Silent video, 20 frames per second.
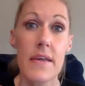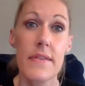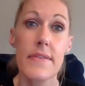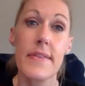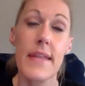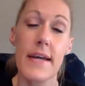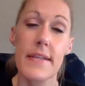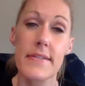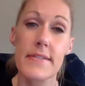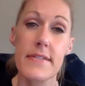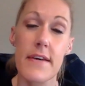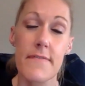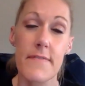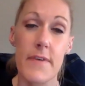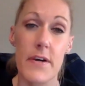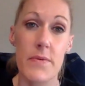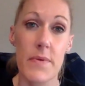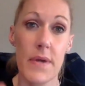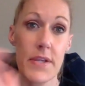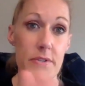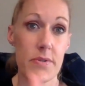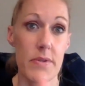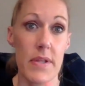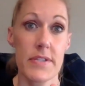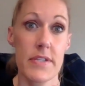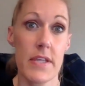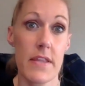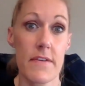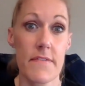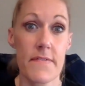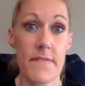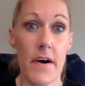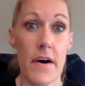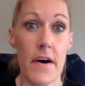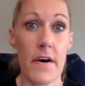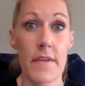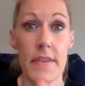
That's a fundraiser that's in the fall,